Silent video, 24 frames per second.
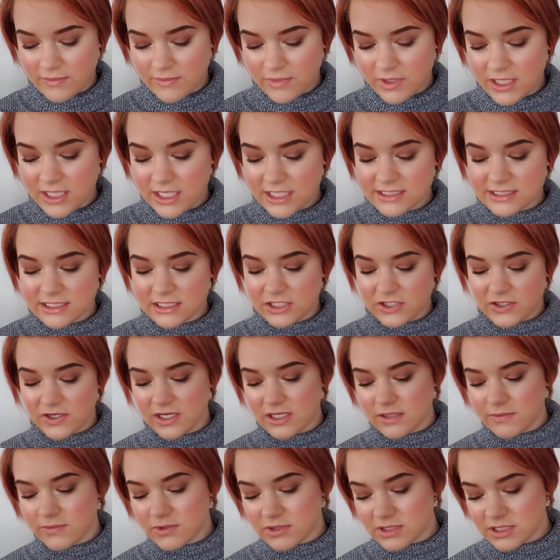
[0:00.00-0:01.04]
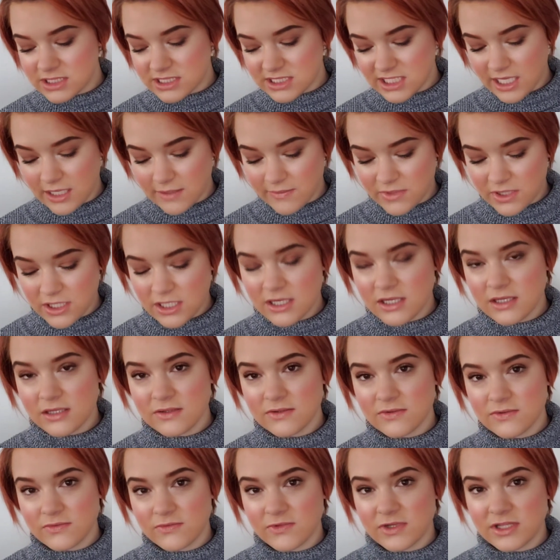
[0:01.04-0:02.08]
He has incredible stamina
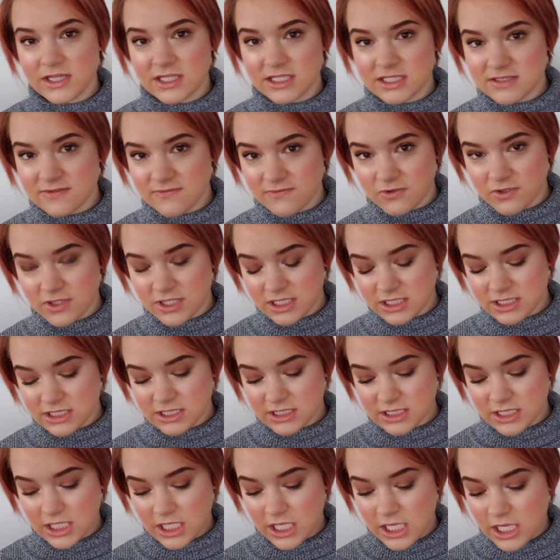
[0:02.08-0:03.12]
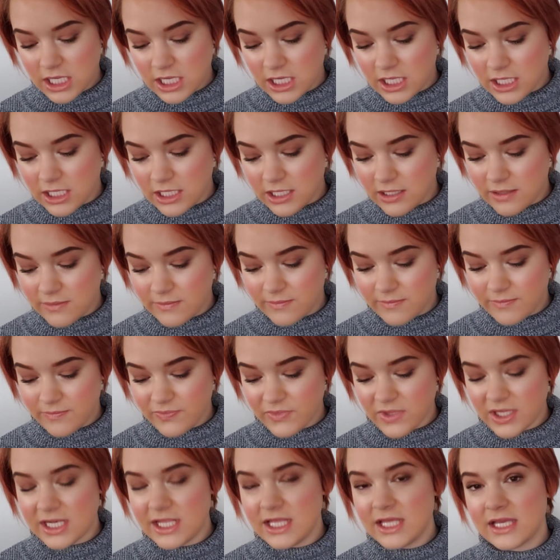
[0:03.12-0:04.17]
with this voice, and
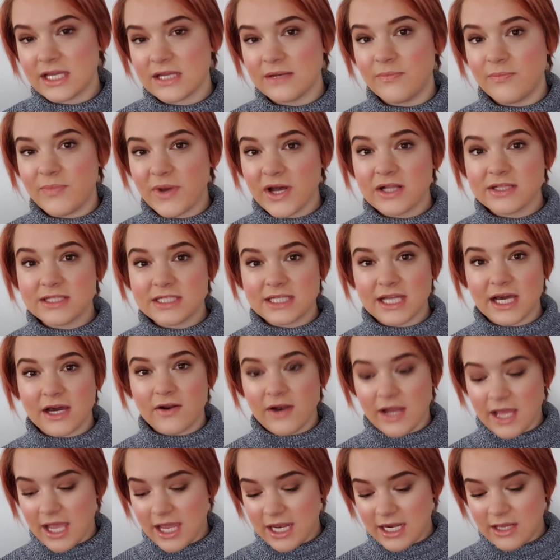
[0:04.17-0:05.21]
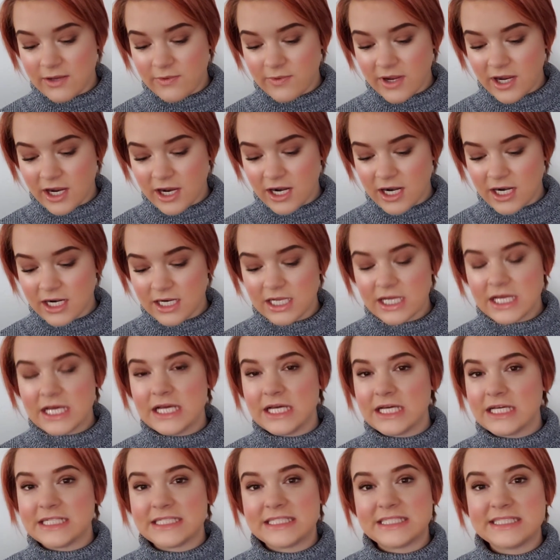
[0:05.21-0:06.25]
he can belt it out anywhere,
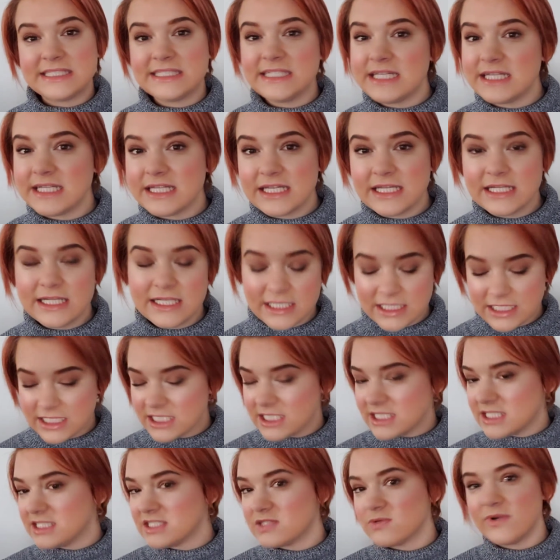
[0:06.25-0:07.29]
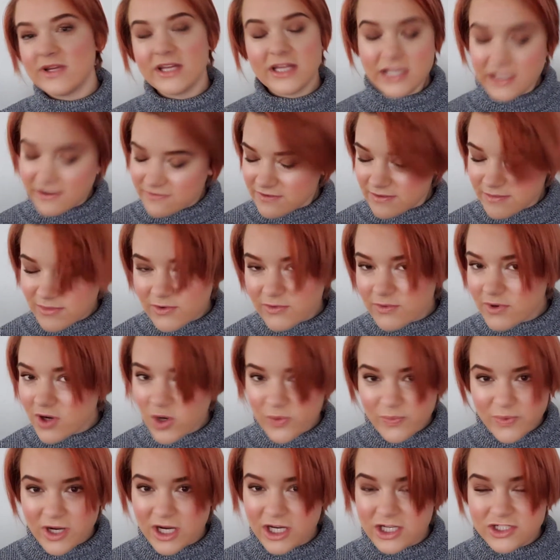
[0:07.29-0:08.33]
seated, swinging from a
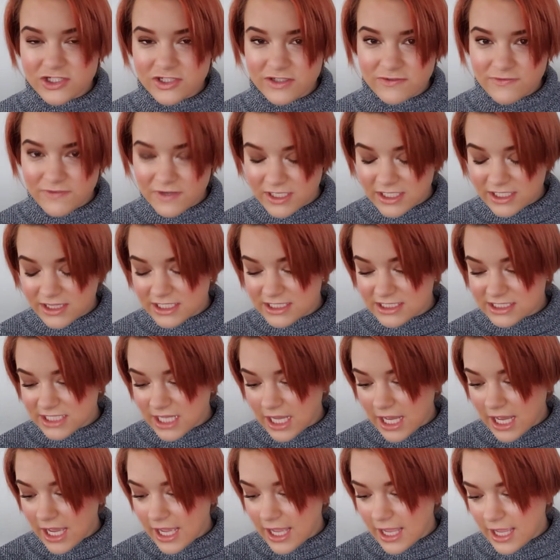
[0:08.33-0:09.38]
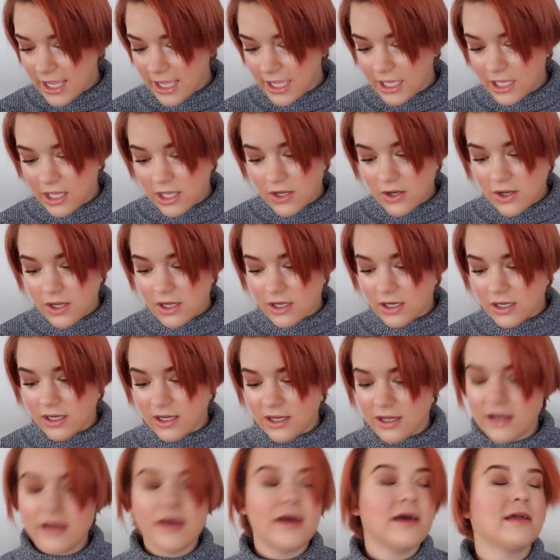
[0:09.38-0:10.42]
rope 100 feet in the sky,
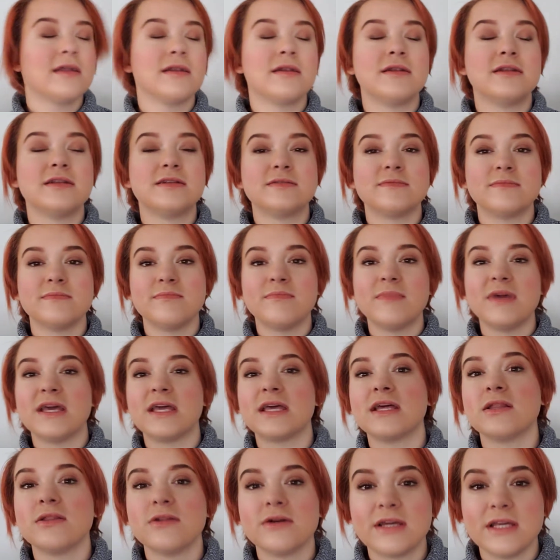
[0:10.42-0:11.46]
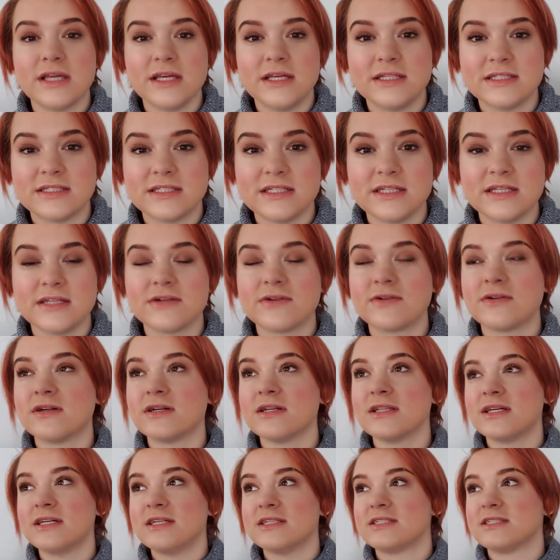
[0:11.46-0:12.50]
and make it look easy, or
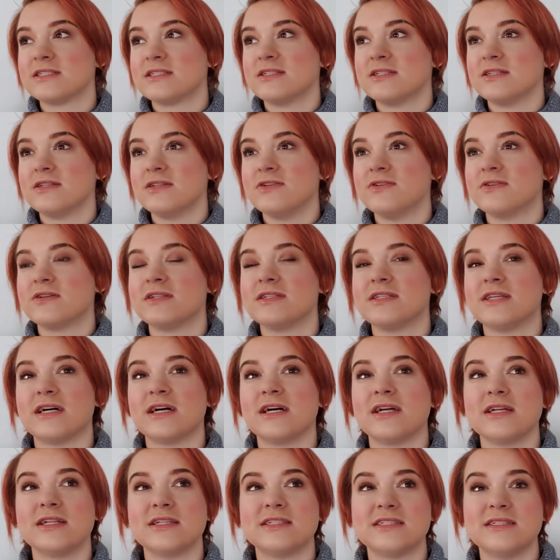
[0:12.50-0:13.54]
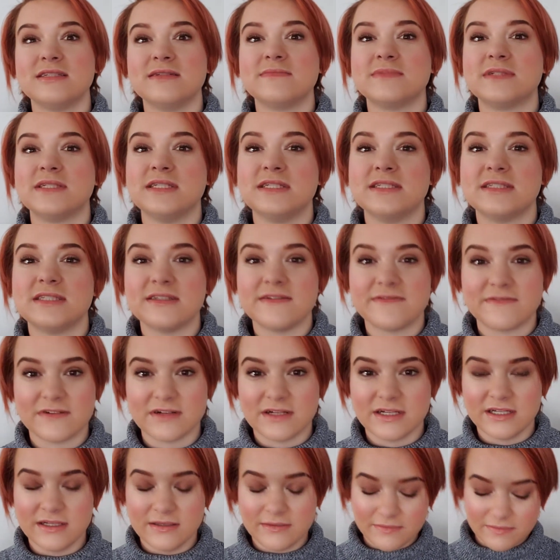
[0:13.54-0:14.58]
at least you can tell it seems easy for
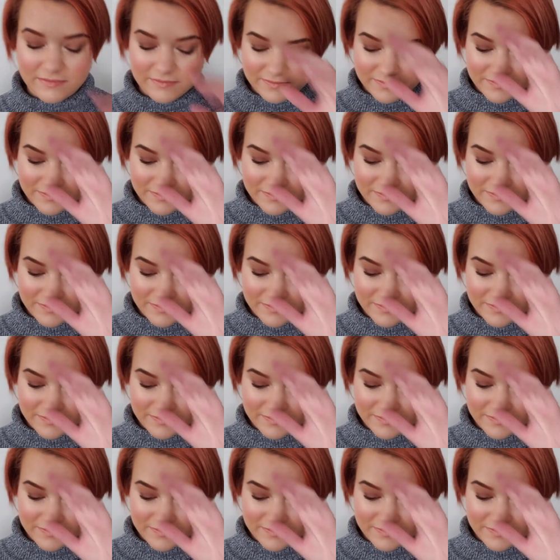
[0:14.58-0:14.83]
him.